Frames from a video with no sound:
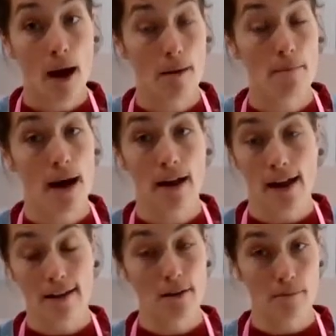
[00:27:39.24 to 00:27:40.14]

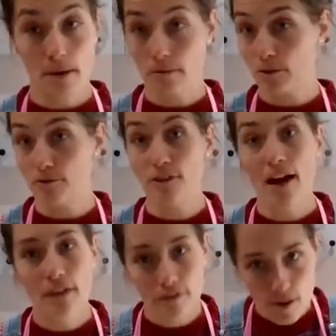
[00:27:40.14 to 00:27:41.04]
And it was
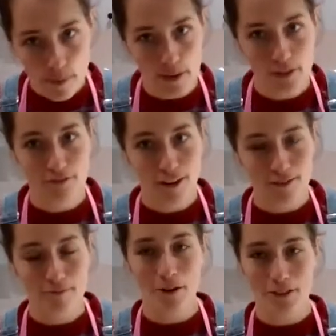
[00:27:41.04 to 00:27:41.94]
very robust
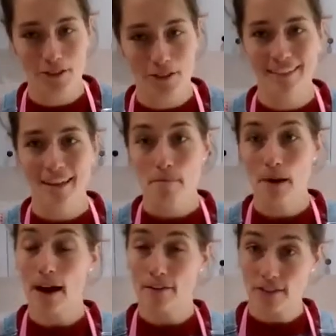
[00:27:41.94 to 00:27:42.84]
run project.
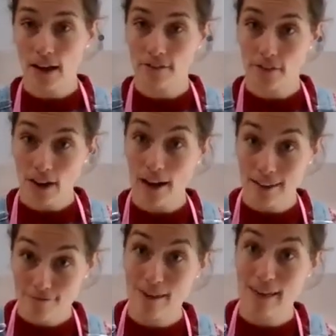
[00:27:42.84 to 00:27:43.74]
But
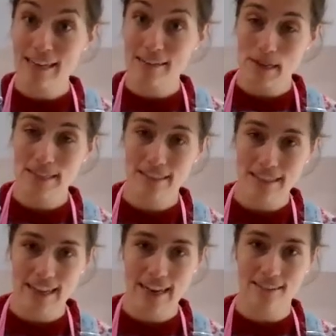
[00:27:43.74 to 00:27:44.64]
I've really
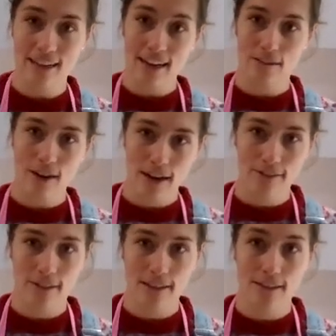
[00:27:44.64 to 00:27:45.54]
pleasingly, as I
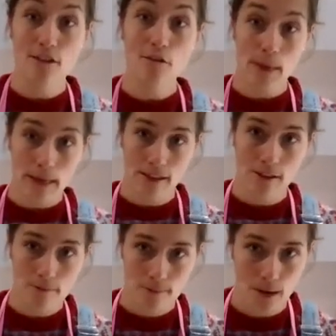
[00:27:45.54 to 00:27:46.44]
arrived in this new PICU,